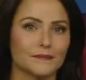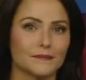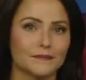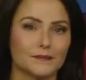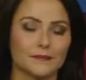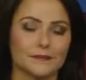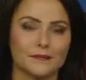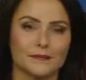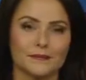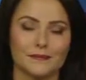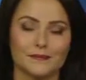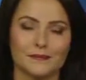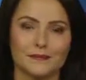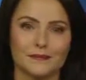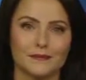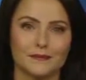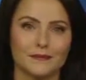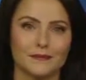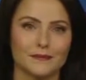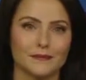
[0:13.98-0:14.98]

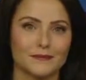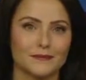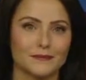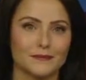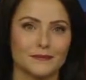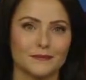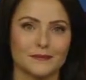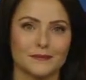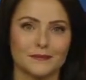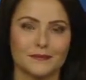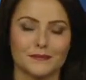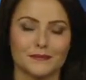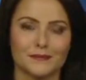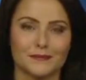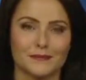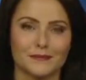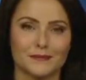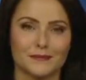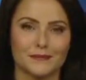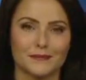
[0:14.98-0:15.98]

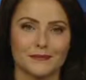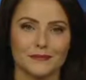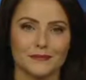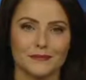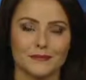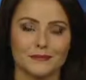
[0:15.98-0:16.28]
(not speaking)